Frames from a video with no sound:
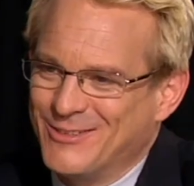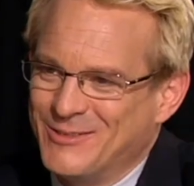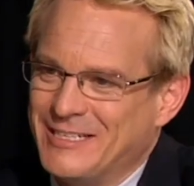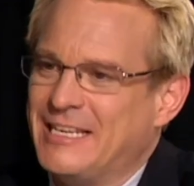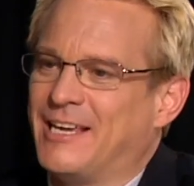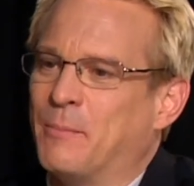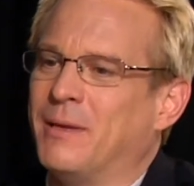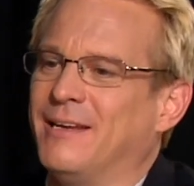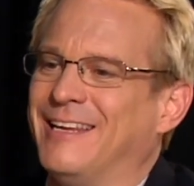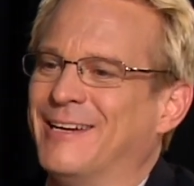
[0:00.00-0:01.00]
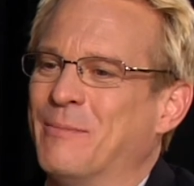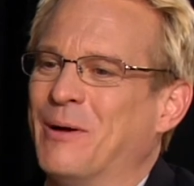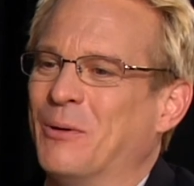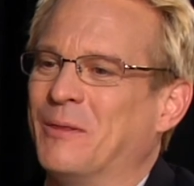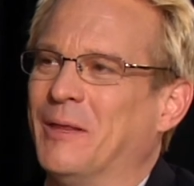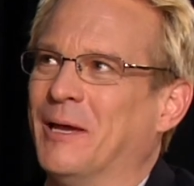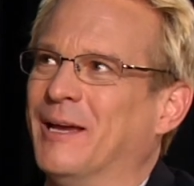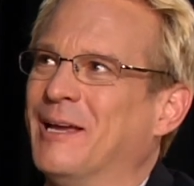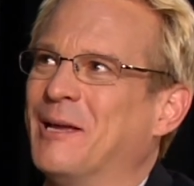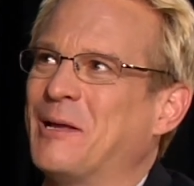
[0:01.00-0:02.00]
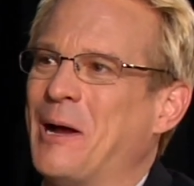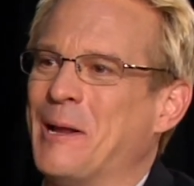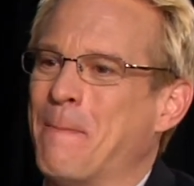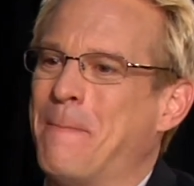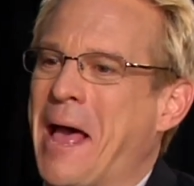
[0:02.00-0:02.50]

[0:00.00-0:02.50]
unique opinion about the kind of